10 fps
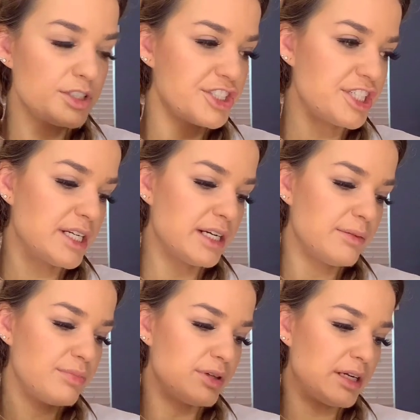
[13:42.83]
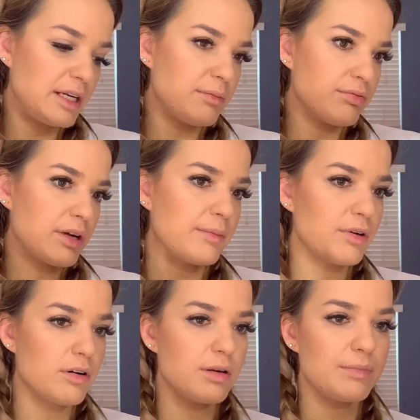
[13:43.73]
Shit, I didn't put any primer
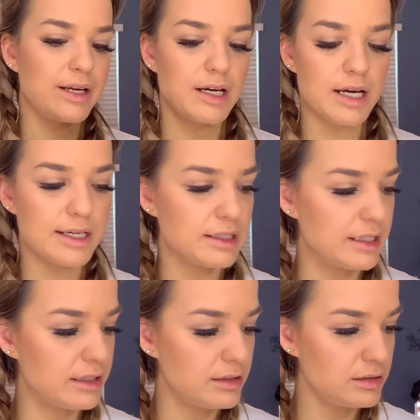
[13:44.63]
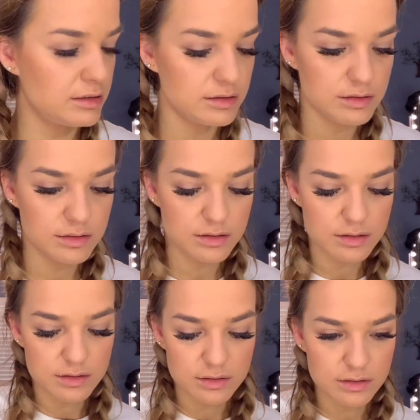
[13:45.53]
on my eyelid.
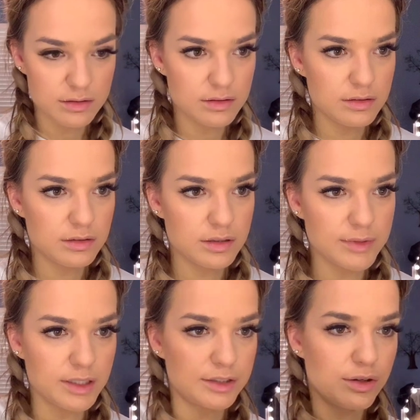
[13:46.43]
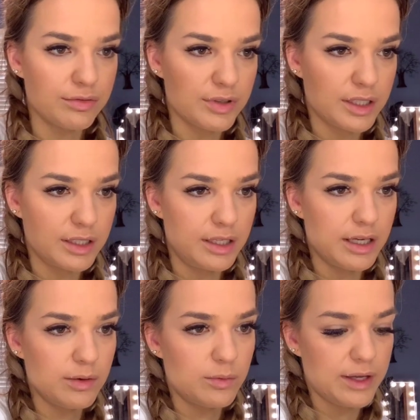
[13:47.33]
Come on, girlfriend,
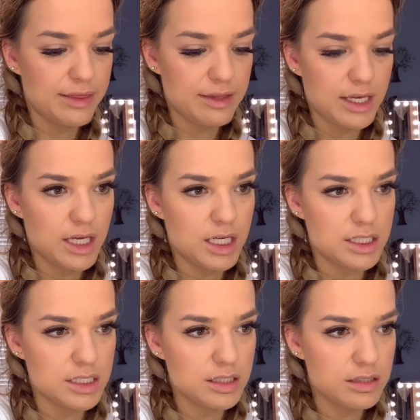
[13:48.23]
get with it.